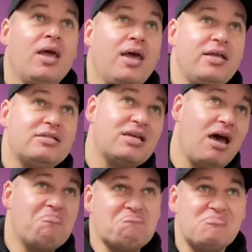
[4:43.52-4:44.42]
it's
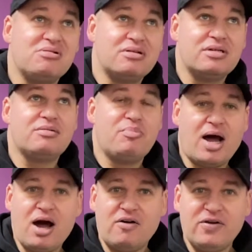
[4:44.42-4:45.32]
about
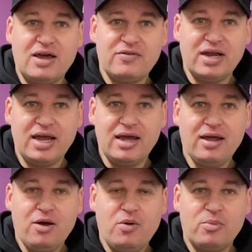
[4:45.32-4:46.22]
11:30
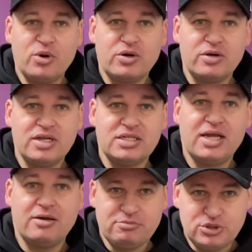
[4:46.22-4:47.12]
here when I'm recording this
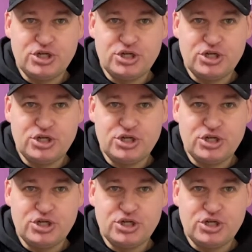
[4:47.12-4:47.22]
now.